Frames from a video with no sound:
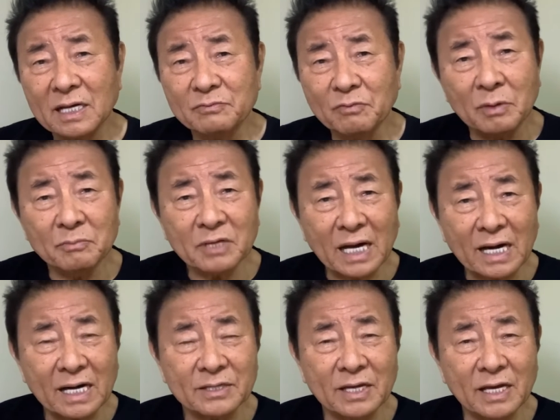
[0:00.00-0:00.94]
from
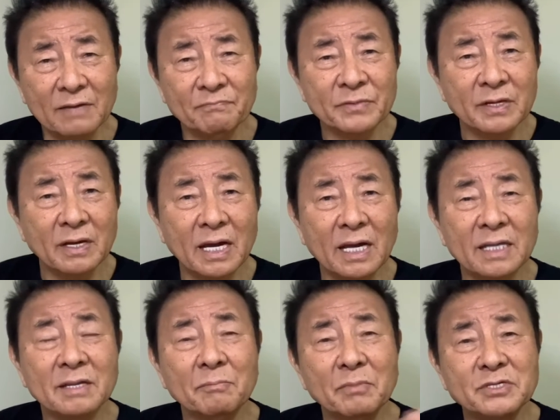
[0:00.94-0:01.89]
karate,
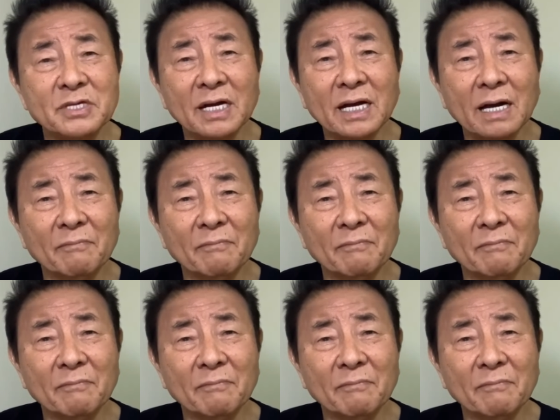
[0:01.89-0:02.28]
and Mr.